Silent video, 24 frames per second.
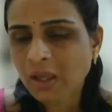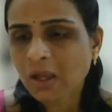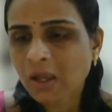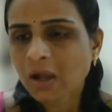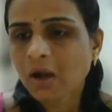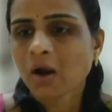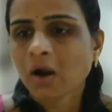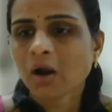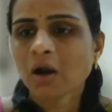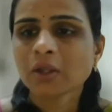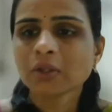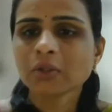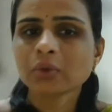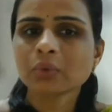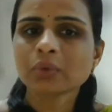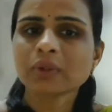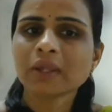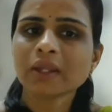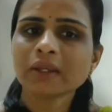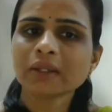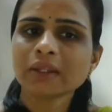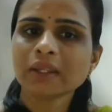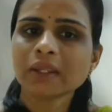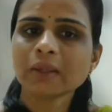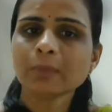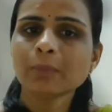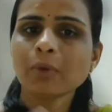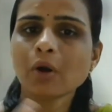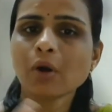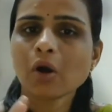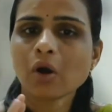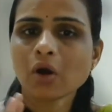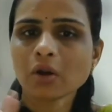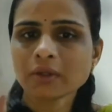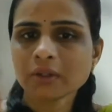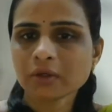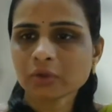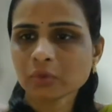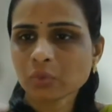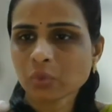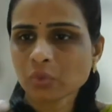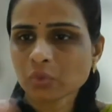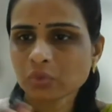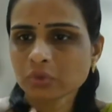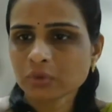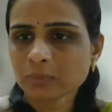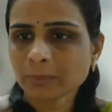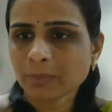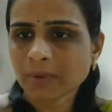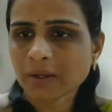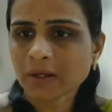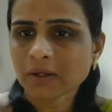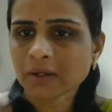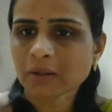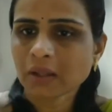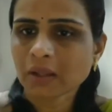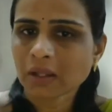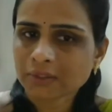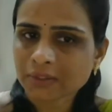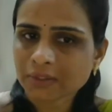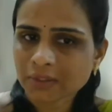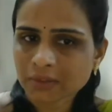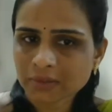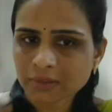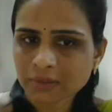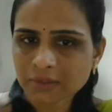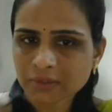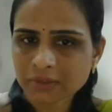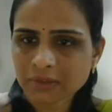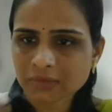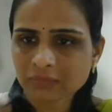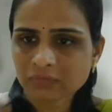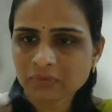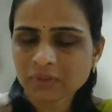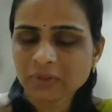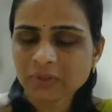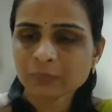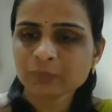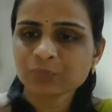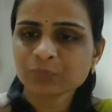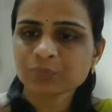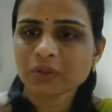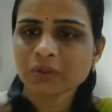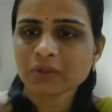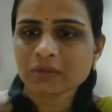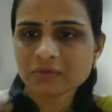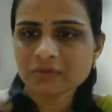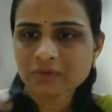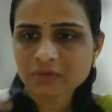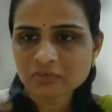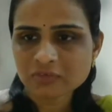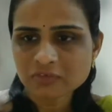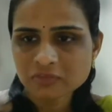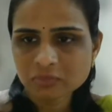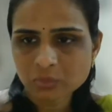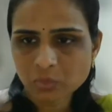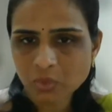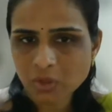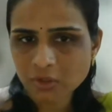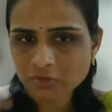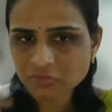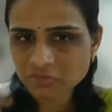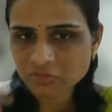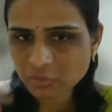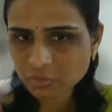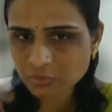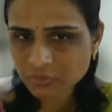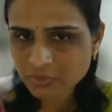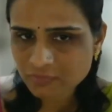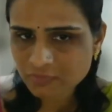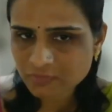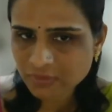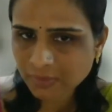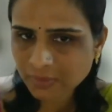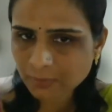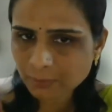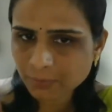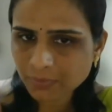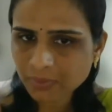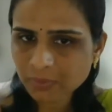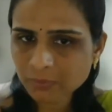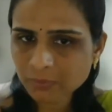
Or you can keep hot and cold pad alternatively. Just watch out the sleeping